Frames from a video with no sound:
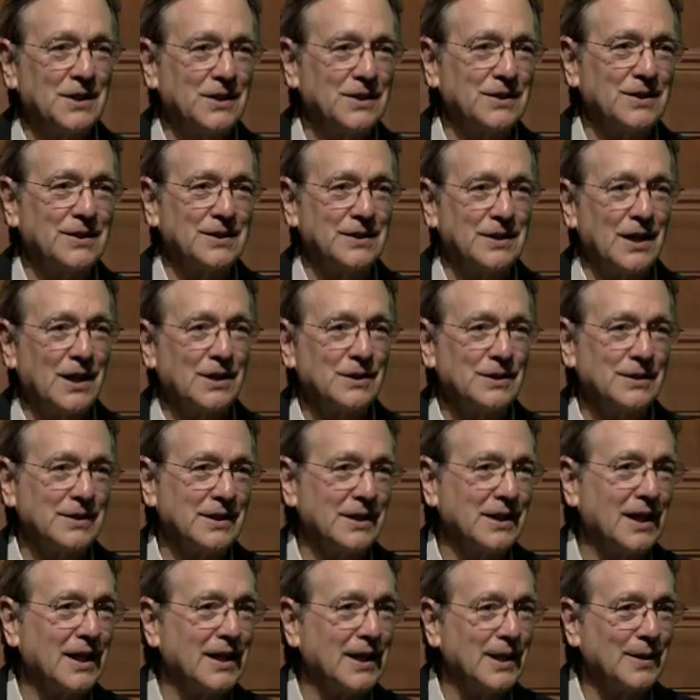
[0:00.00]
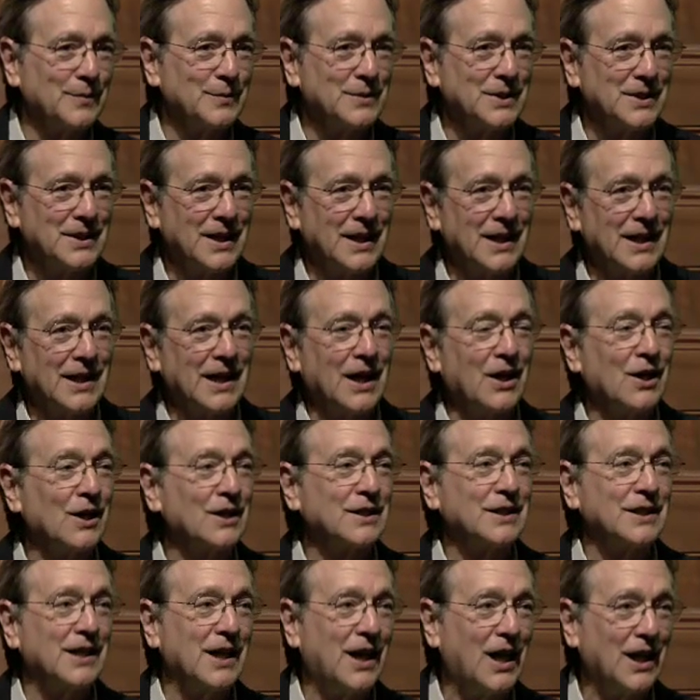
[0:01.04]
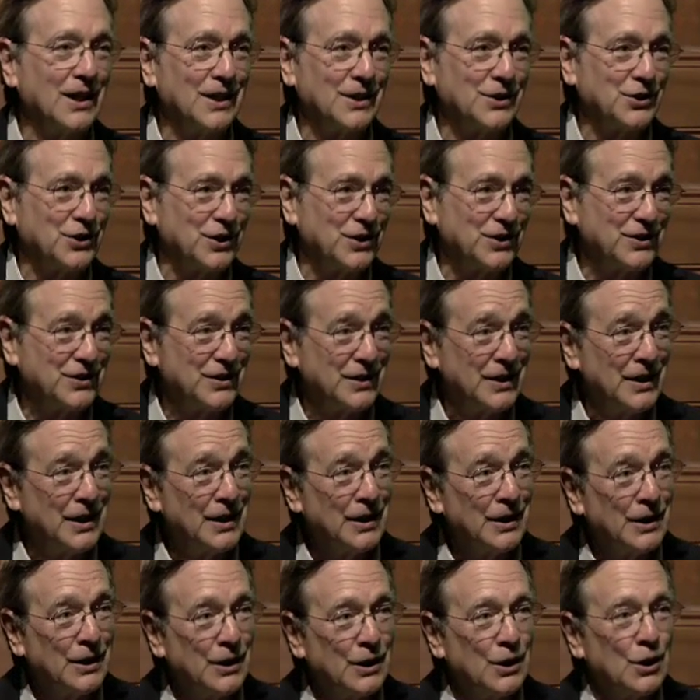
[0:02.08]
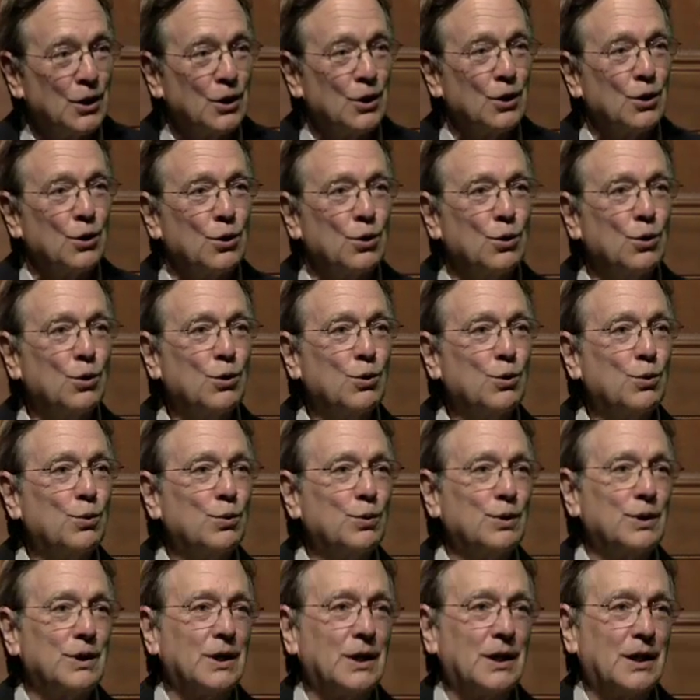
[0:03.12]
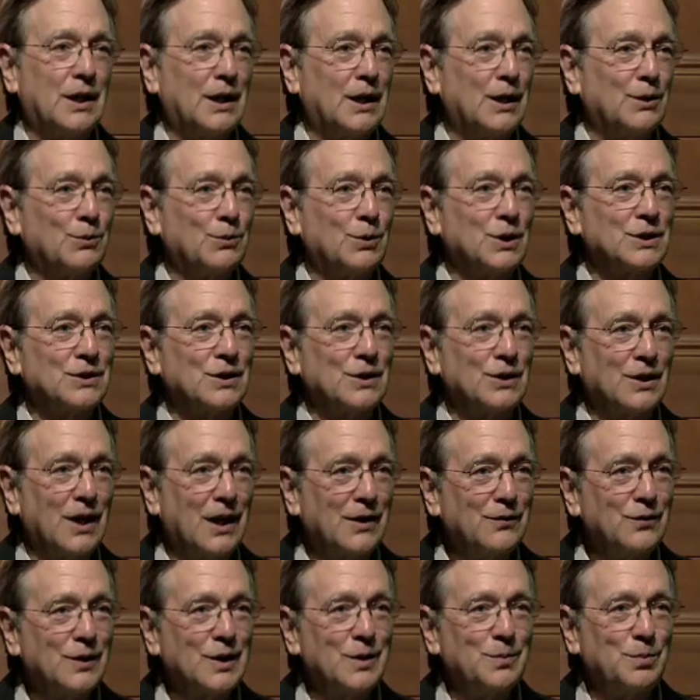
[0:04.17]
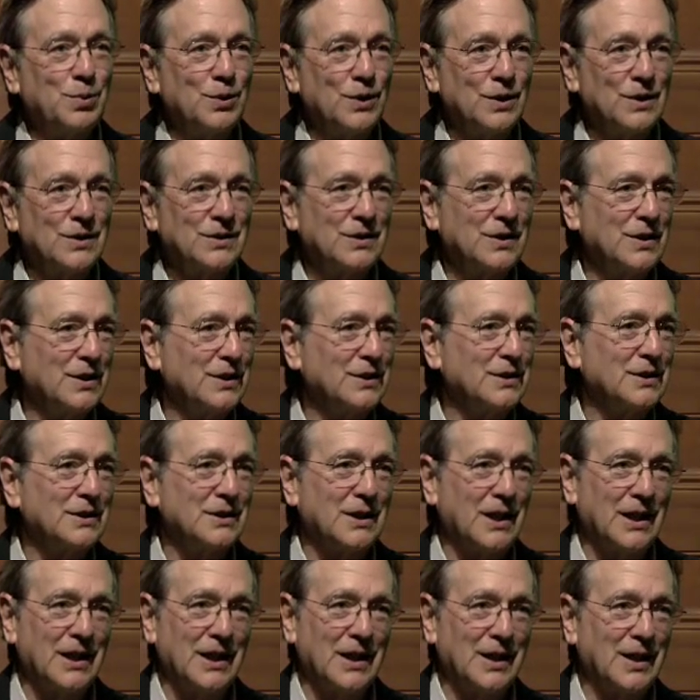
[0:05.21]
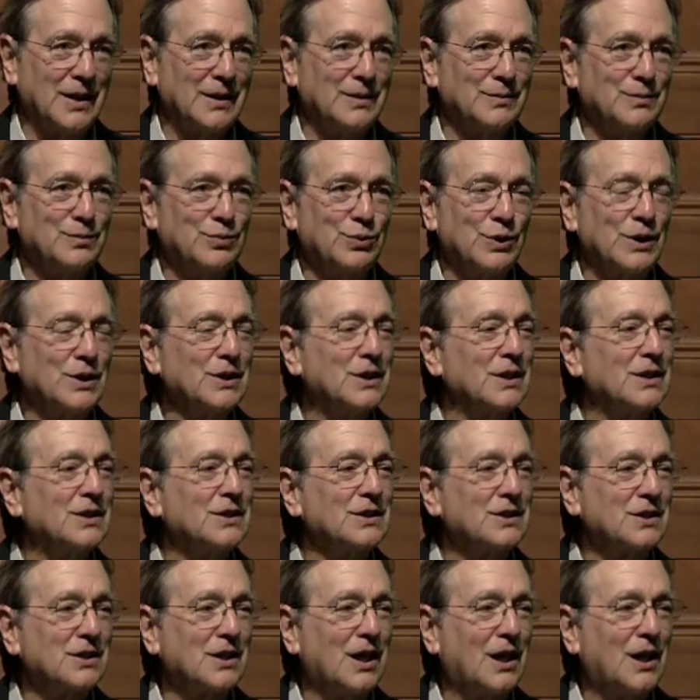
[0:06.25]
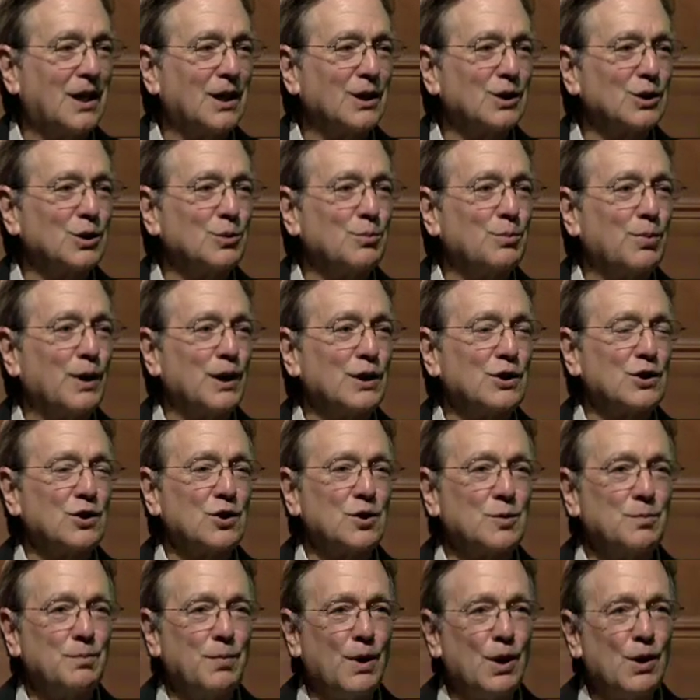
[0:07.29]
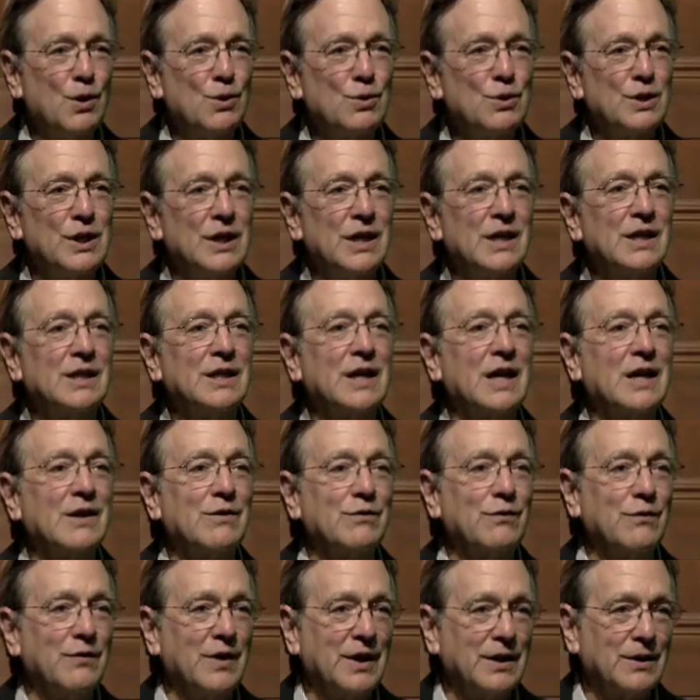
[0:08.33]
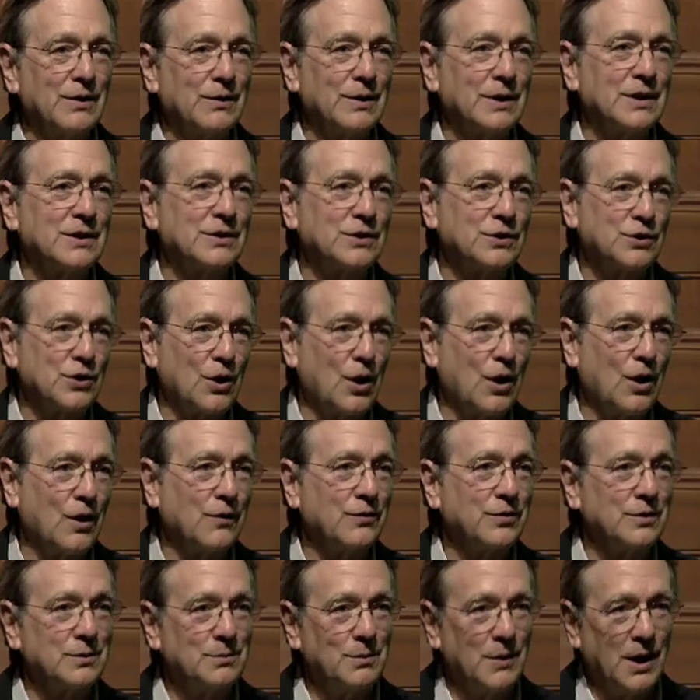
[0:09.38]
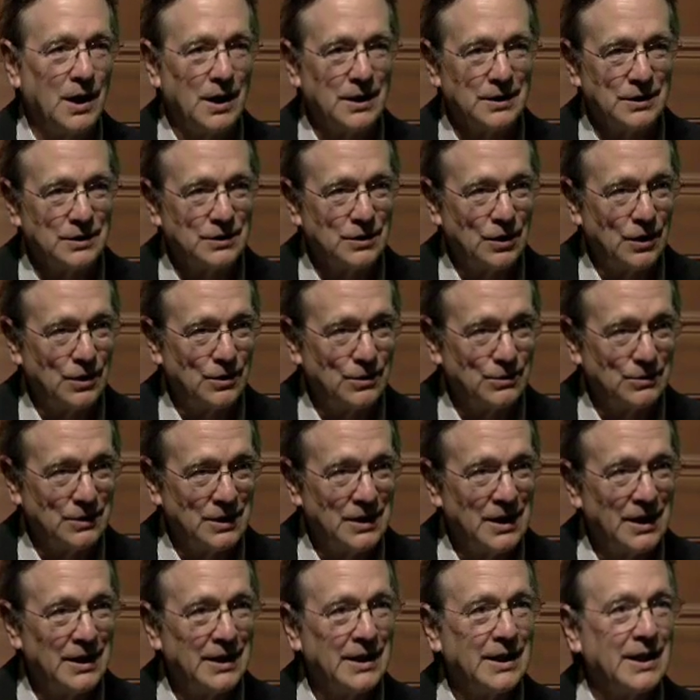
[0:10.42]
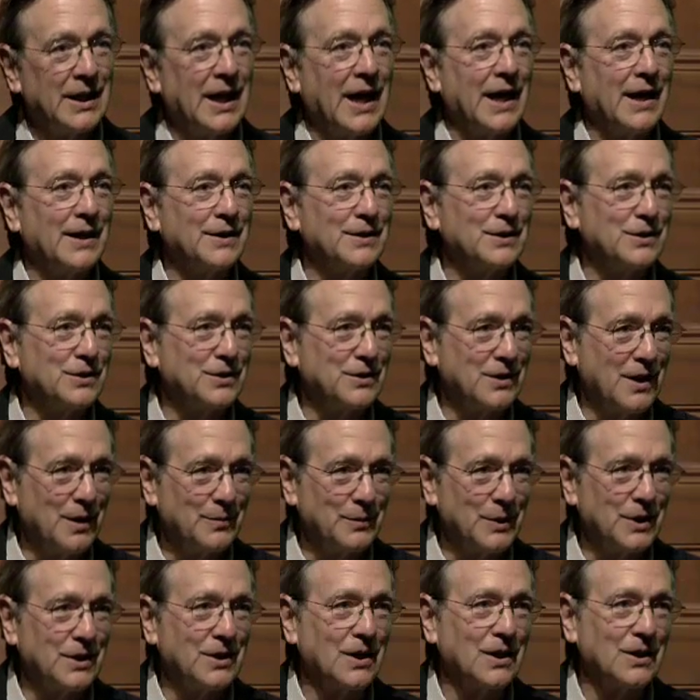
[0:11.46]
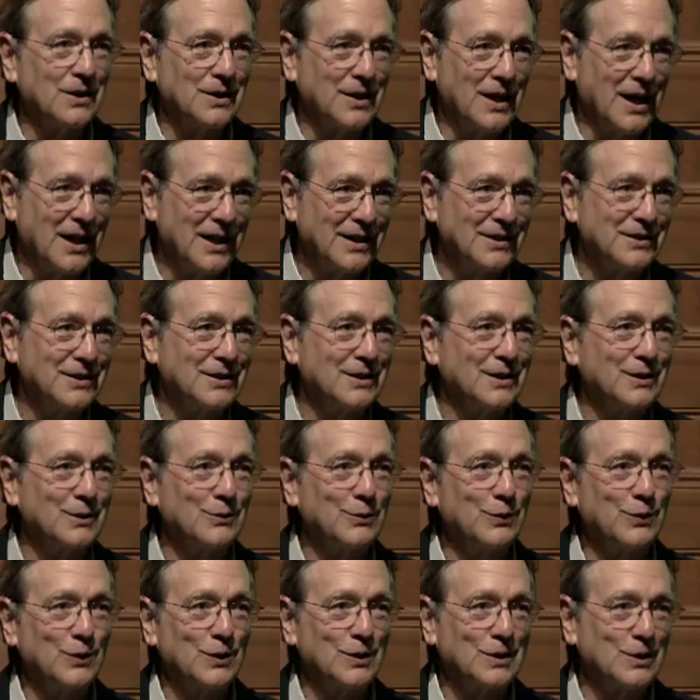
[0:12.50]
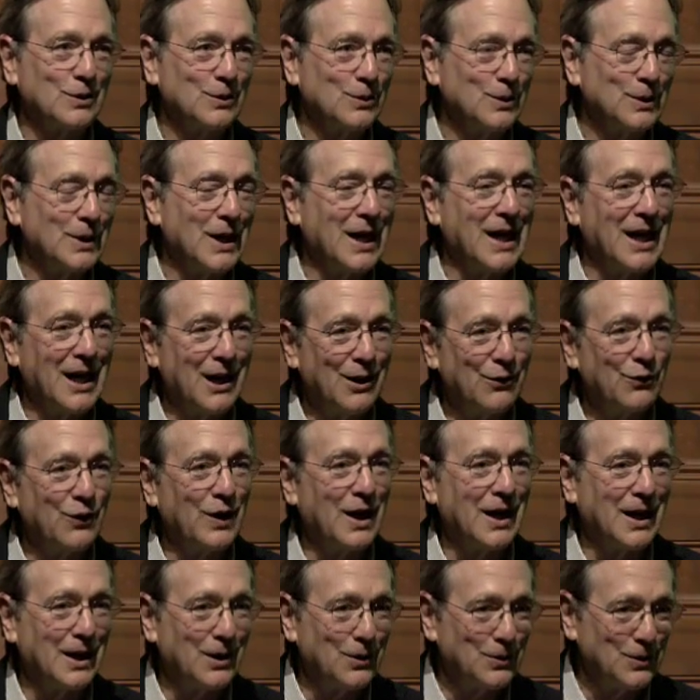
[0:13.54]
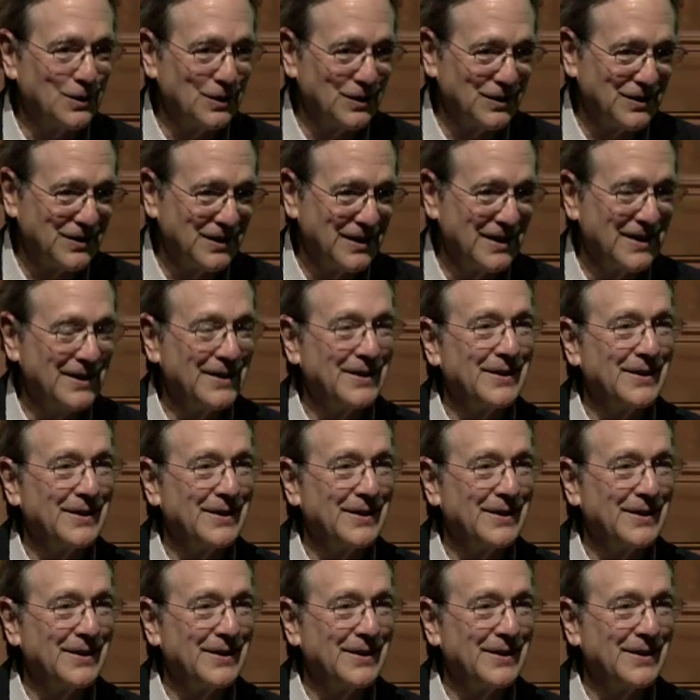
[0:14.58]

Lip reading: years younger than I am today, archaeologist who was a lovely person, a brilliant scholar, but spoke in a very soft monotone. And the seminar lasted for 2.5 hours.